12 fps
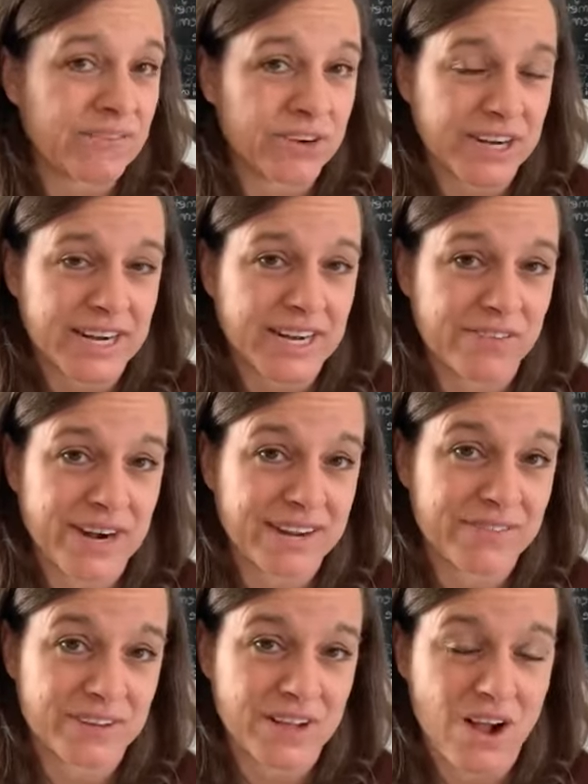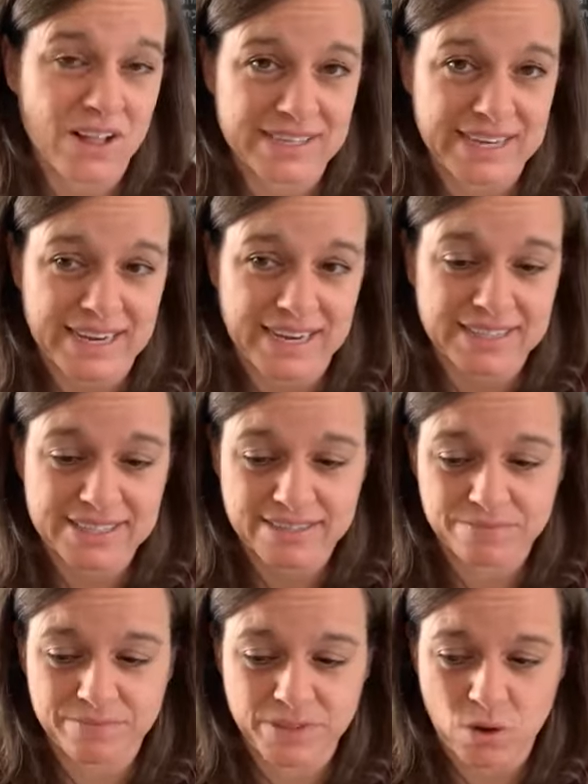for getting ready for the holidays
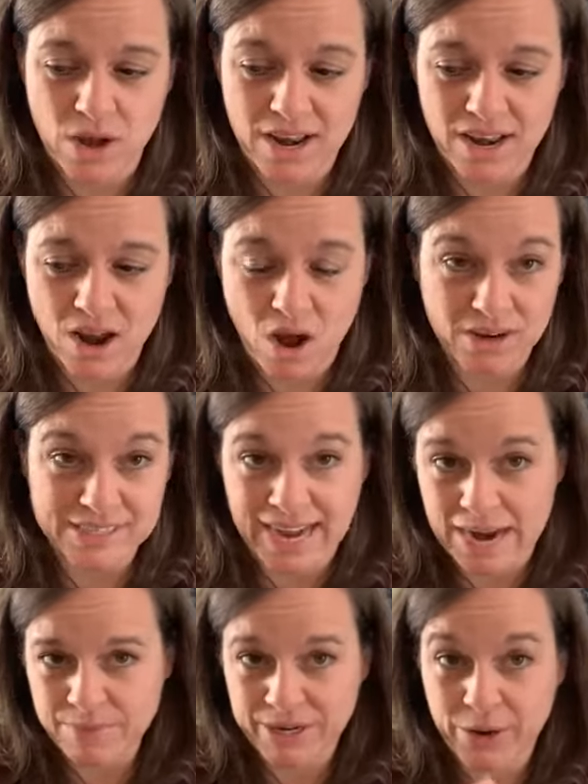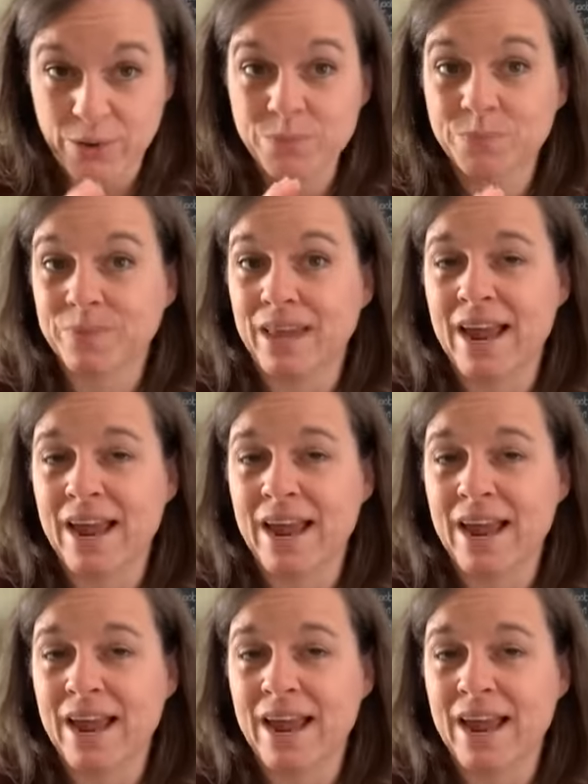a long time ago.